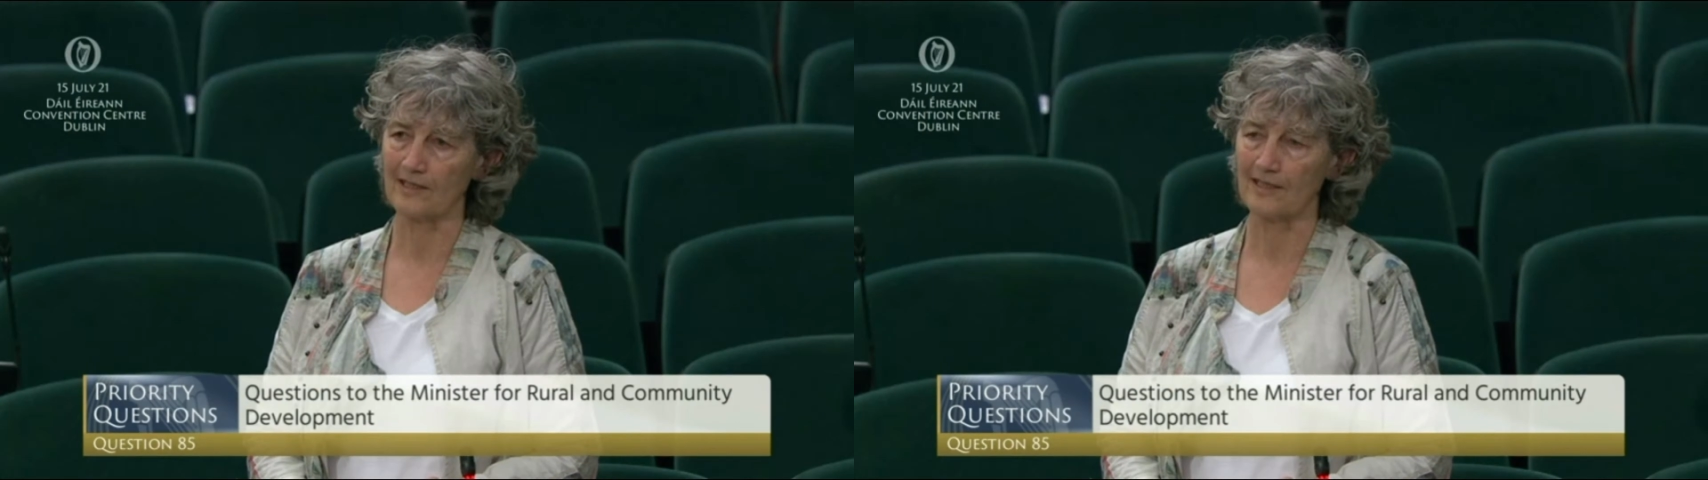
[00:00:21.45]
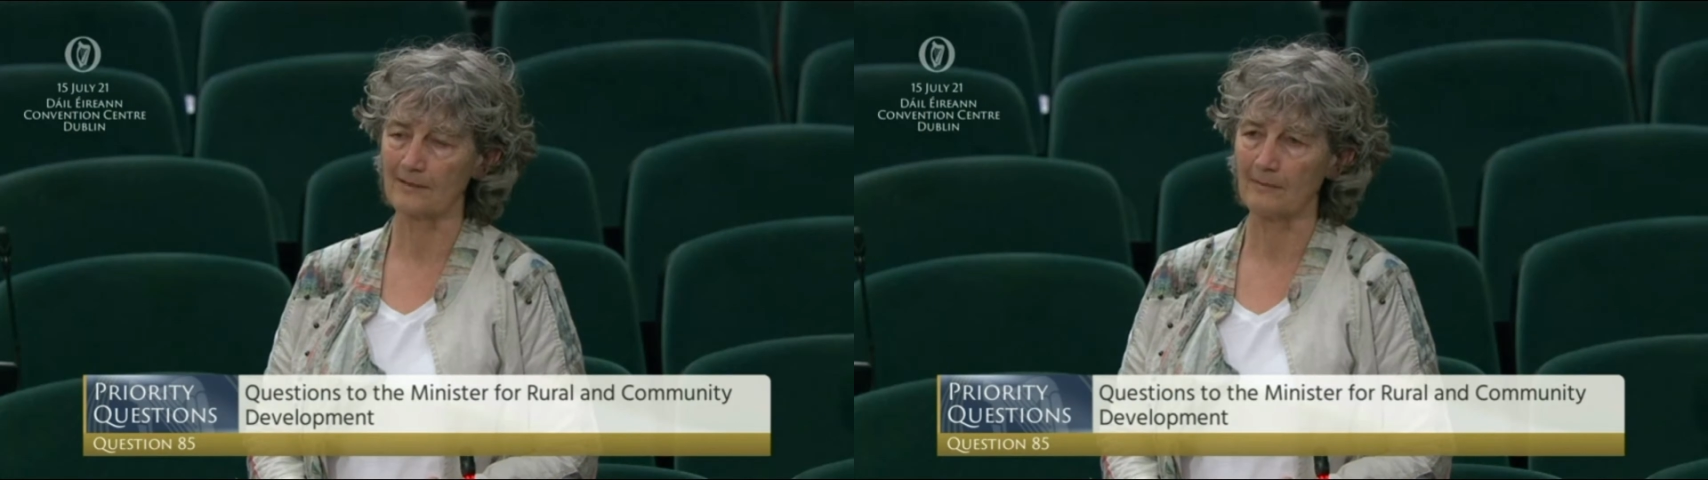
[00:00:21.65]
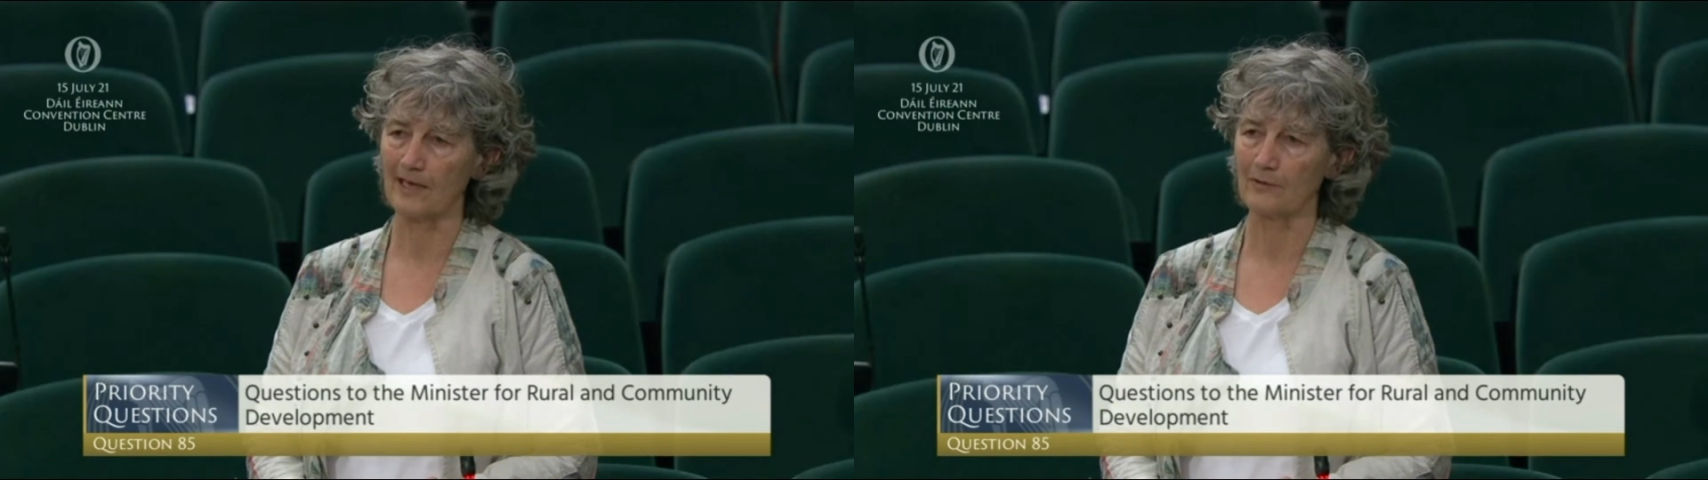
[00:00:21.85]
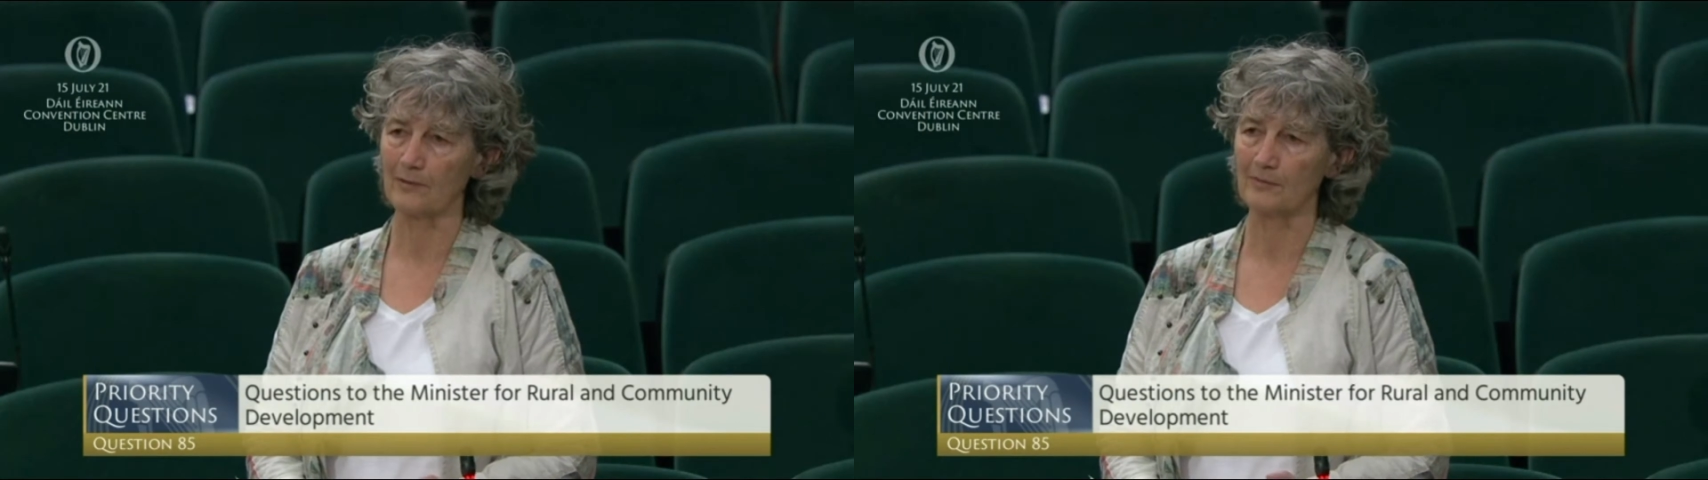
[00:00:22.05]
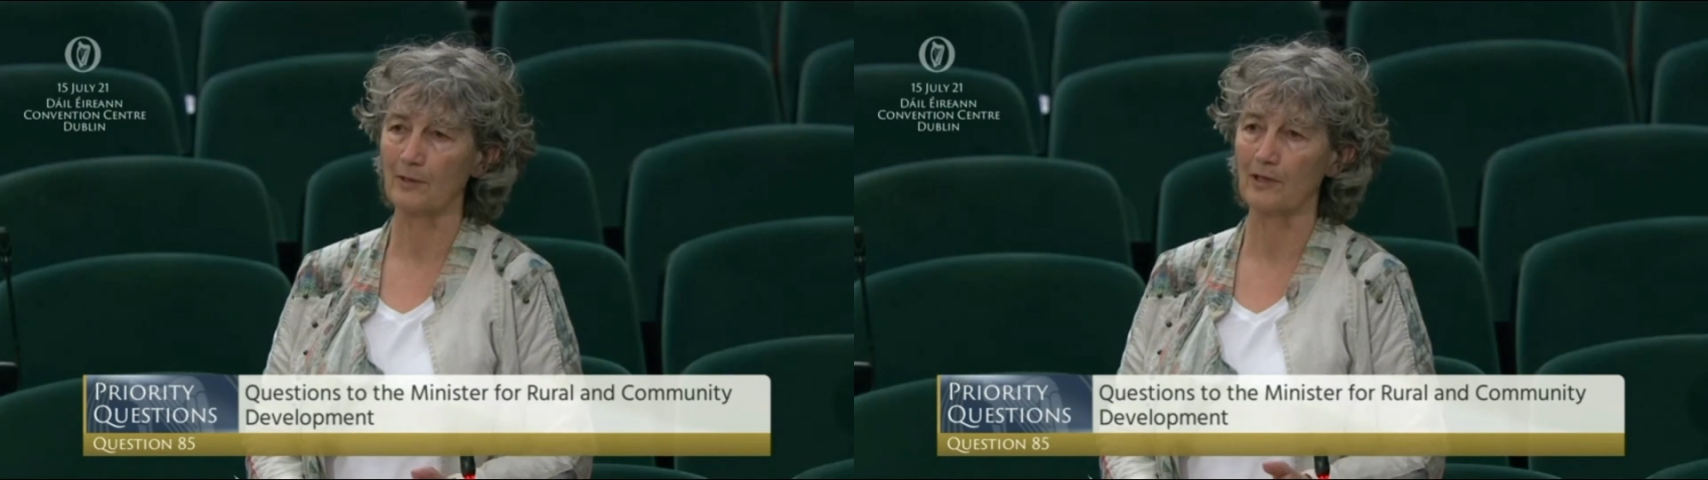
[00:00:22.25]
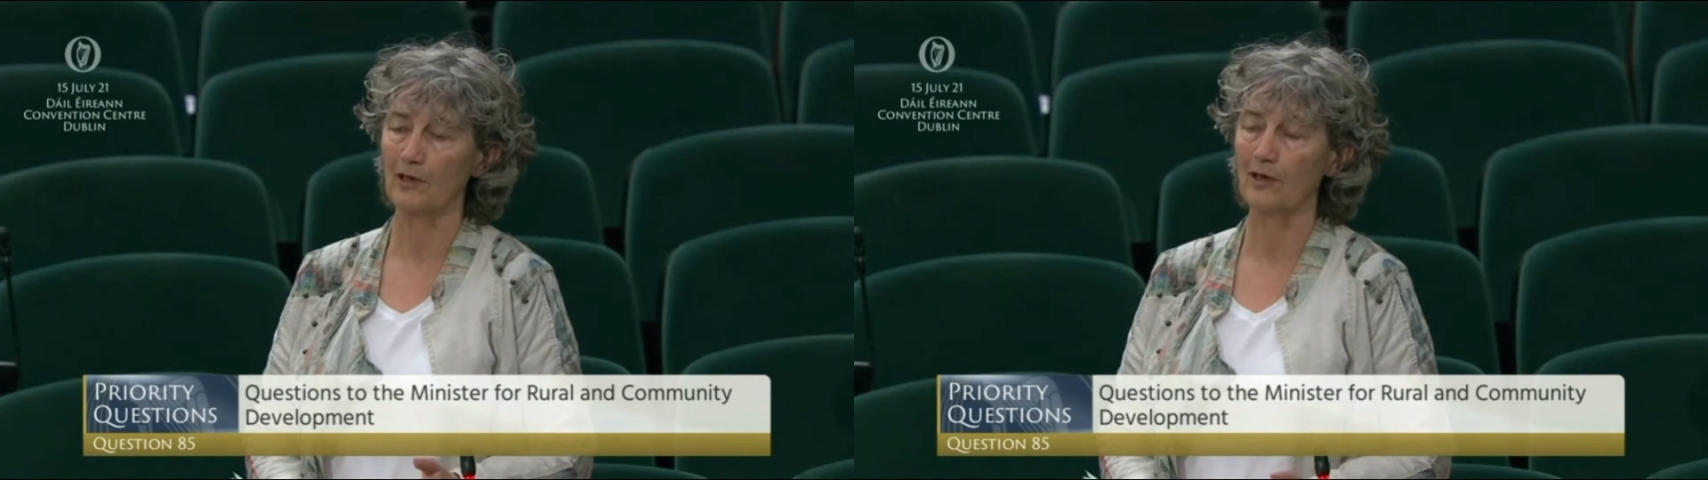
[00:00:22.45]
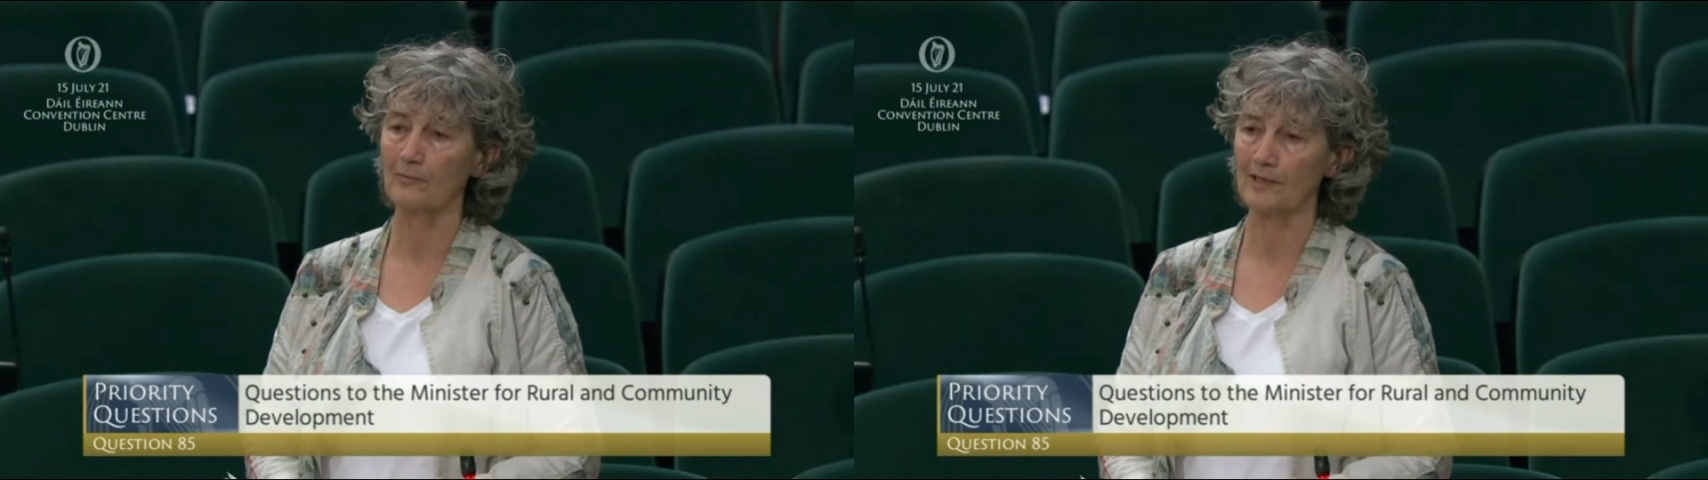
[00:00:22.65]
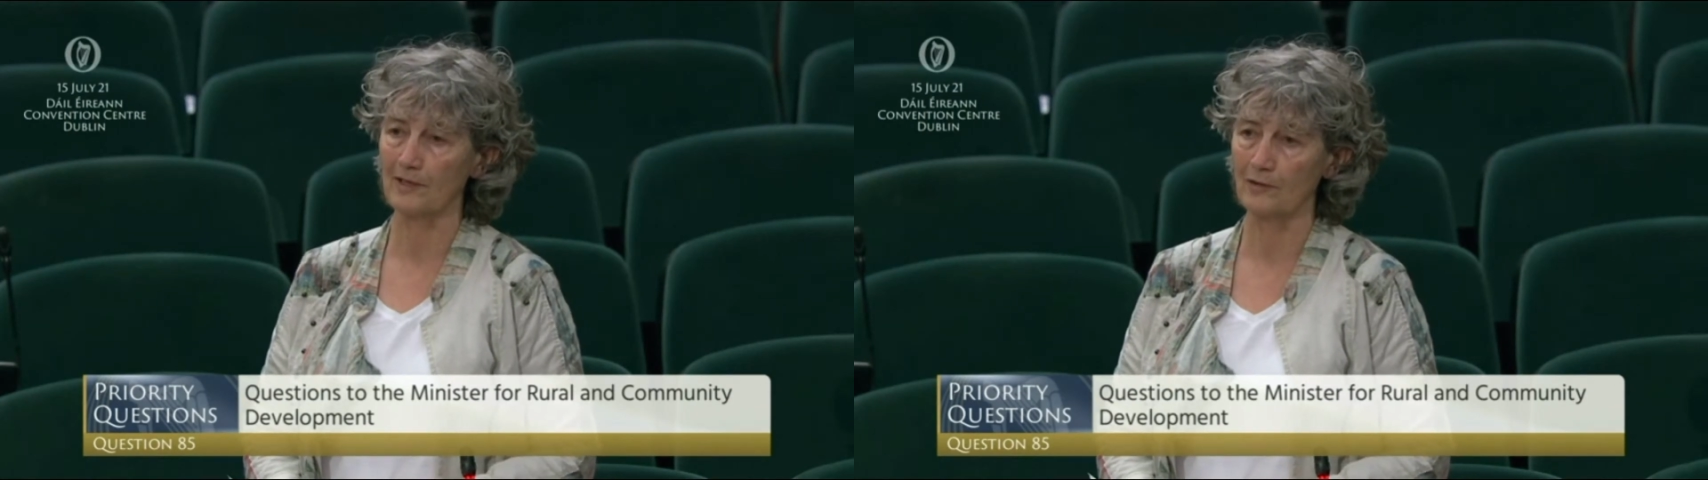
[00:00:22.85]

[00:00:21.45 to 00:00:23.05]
to this matter was put almost